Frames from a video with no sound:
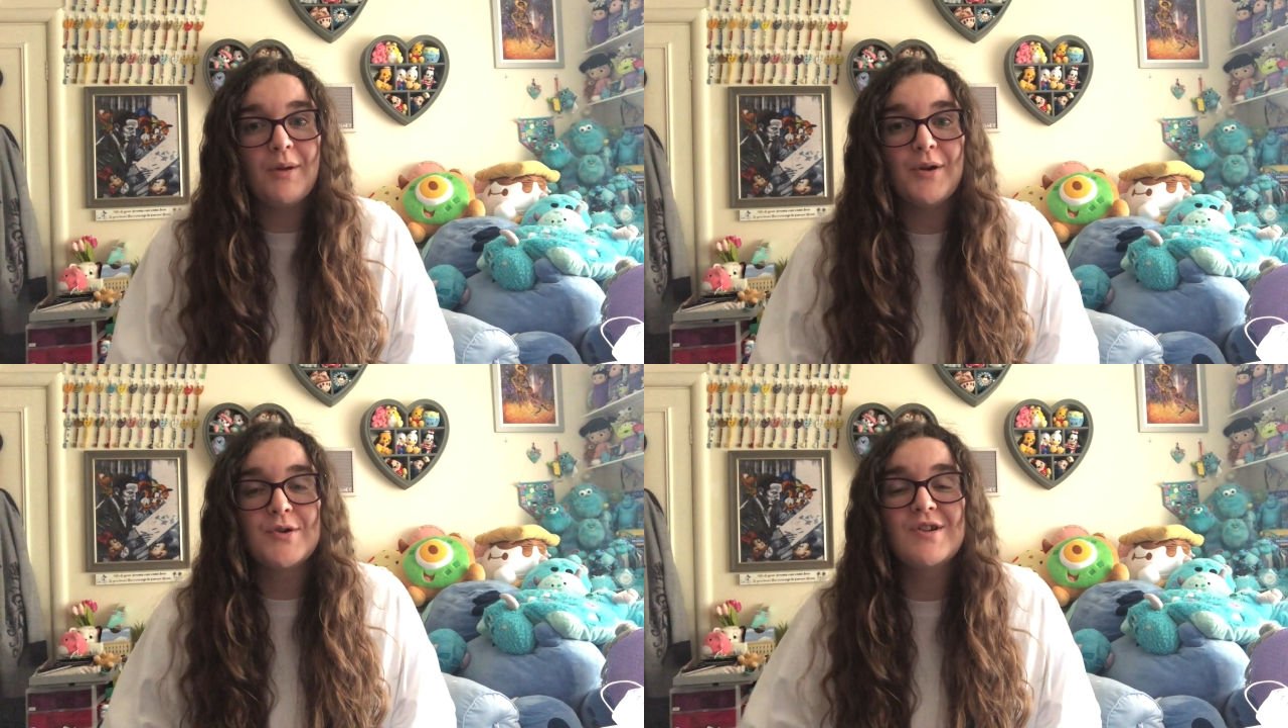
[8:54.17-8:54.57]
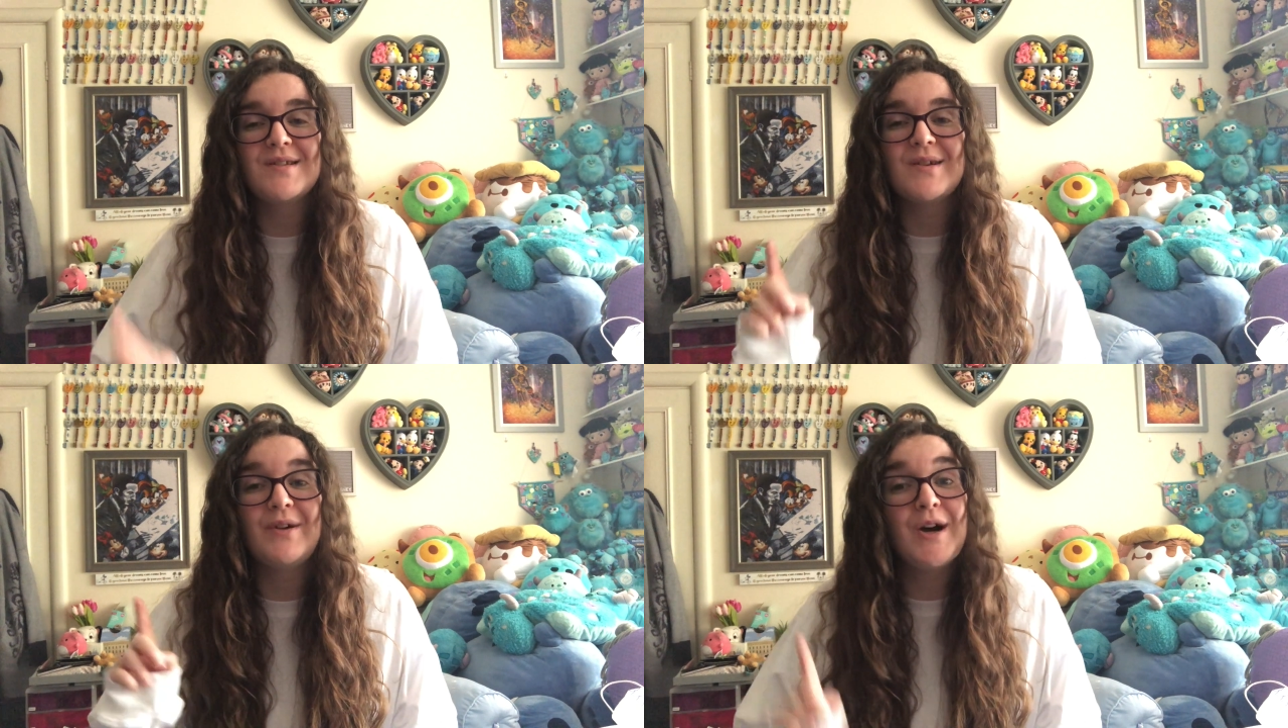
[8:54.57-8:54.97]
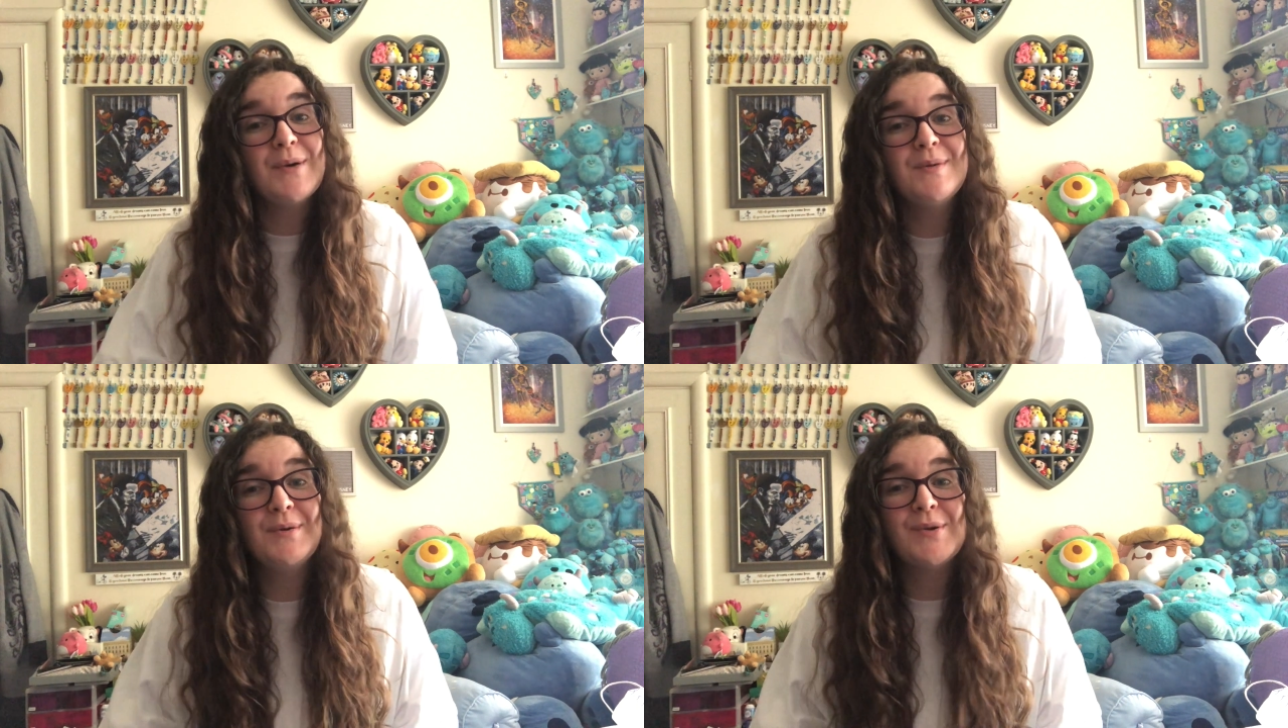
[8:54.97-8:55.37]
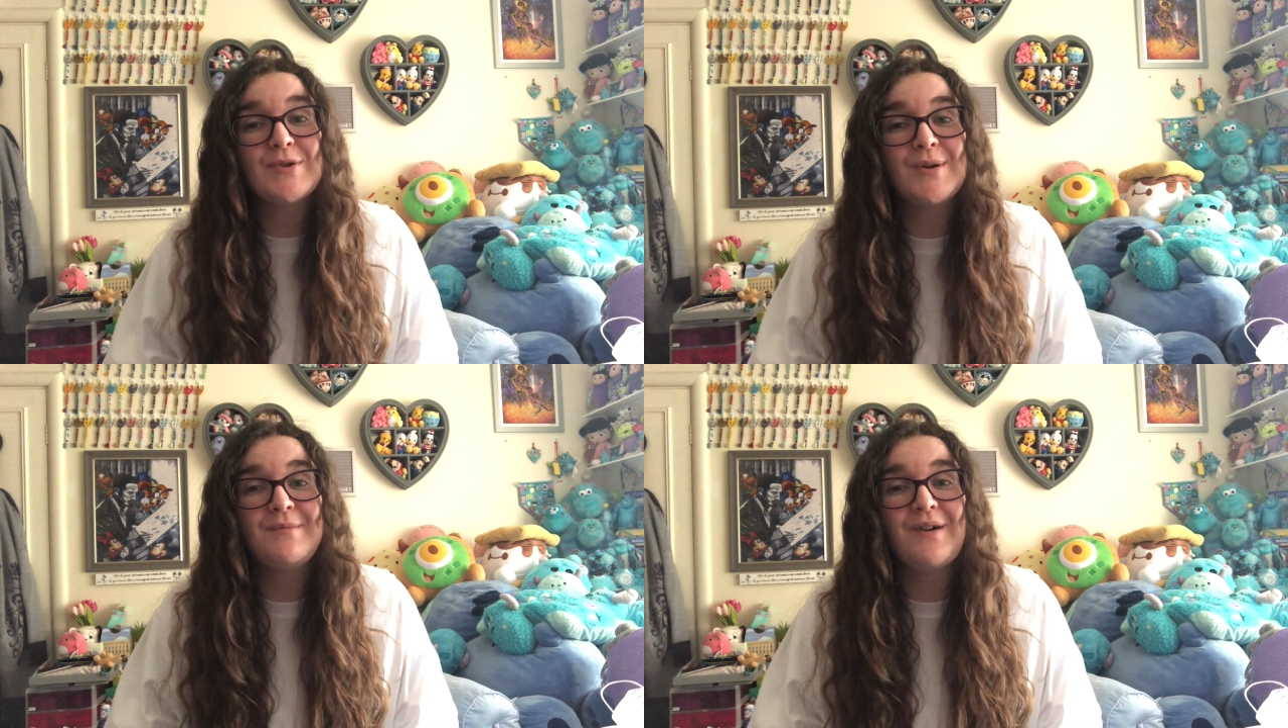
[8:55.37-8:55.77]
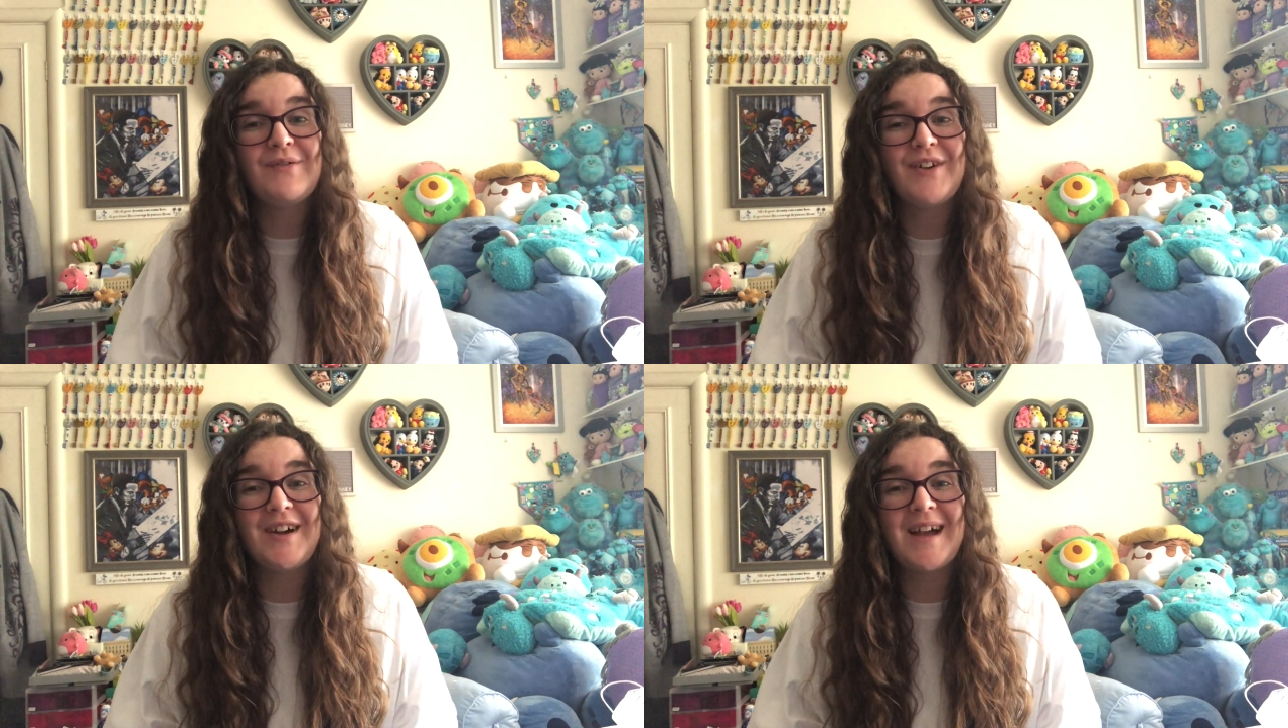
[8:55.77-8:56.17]
plush so I hope you will join me on
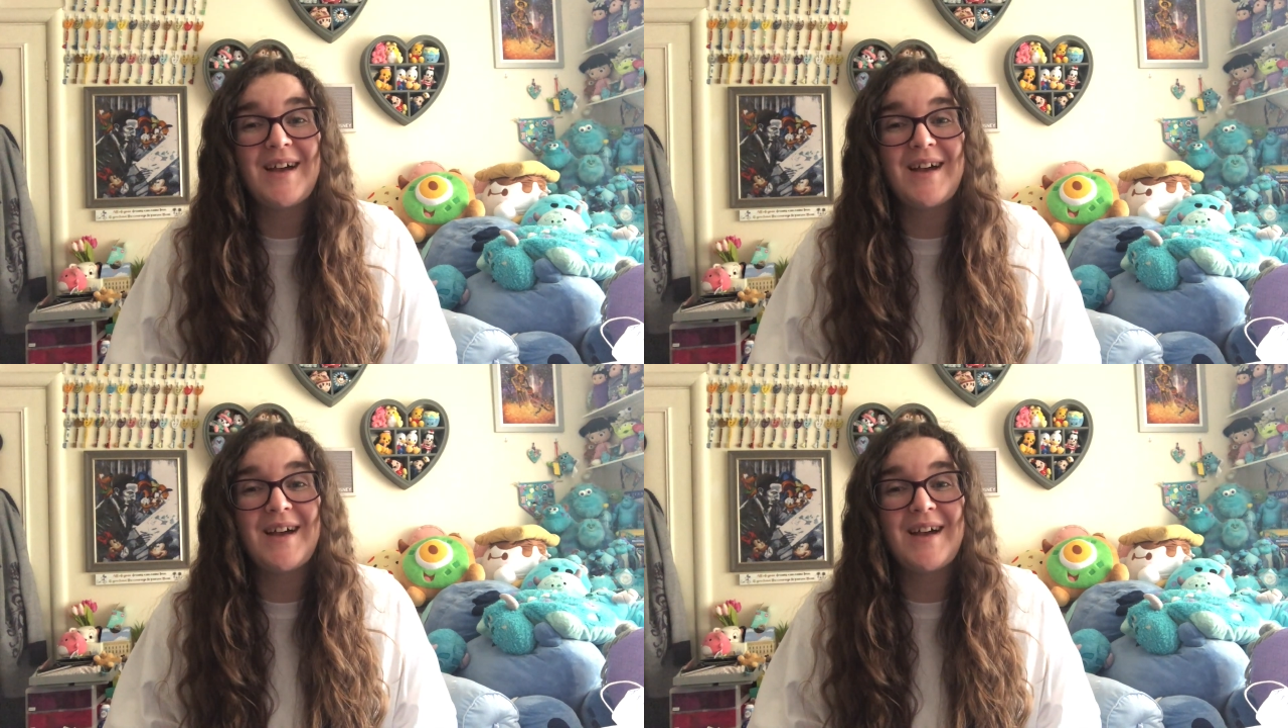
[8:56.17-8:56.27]
Friday